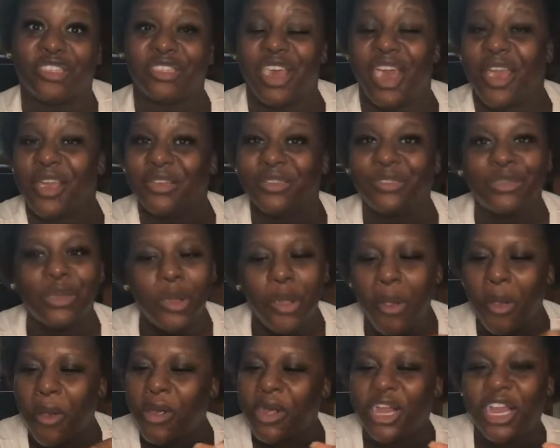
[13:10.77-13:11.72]
Like,
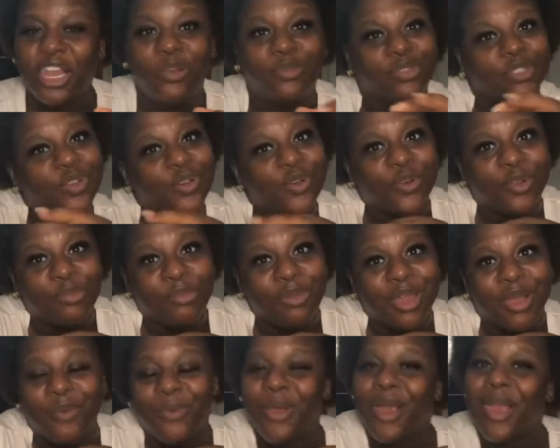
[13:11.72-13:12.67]
he was cool to be
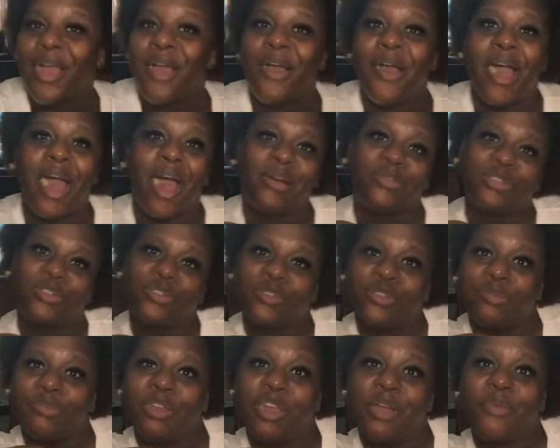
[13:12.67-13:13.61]
around. I was cool
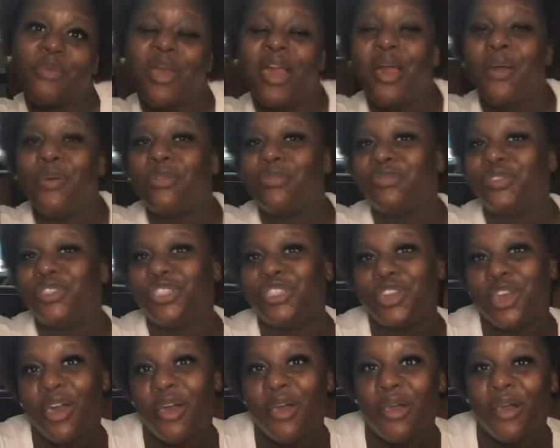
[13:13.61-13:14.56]
to be around. We was
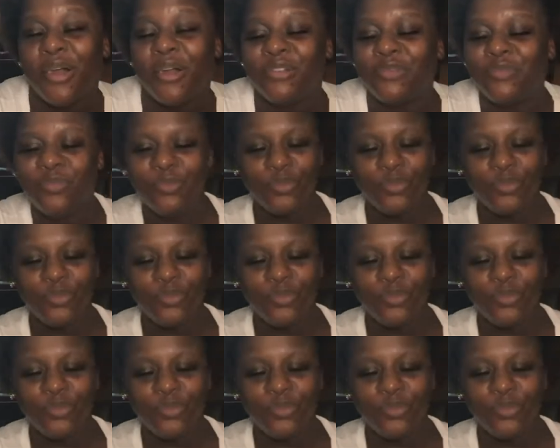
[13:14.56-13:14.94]
young.